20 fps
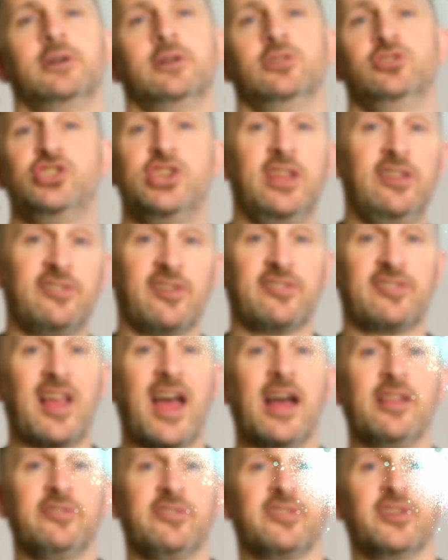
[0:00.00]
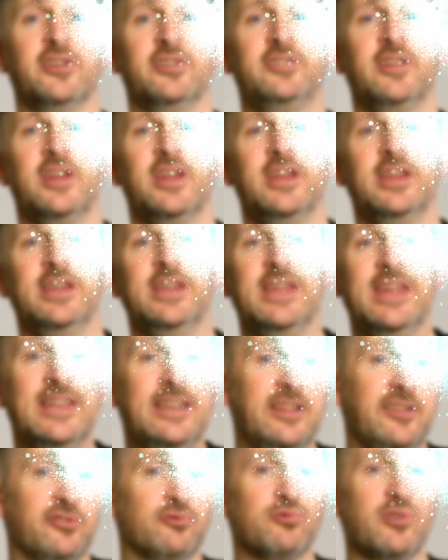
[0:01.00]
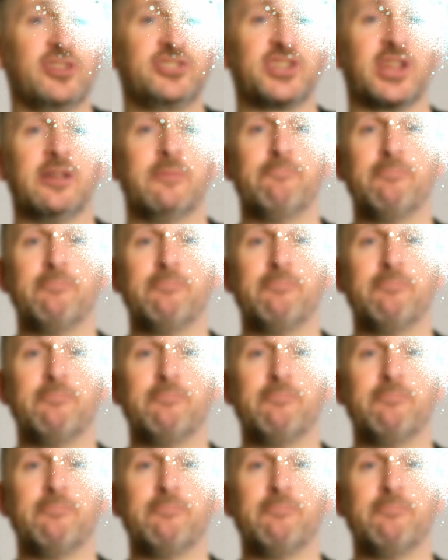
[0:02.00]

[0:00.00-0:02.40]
Jesus answered, 'It is written,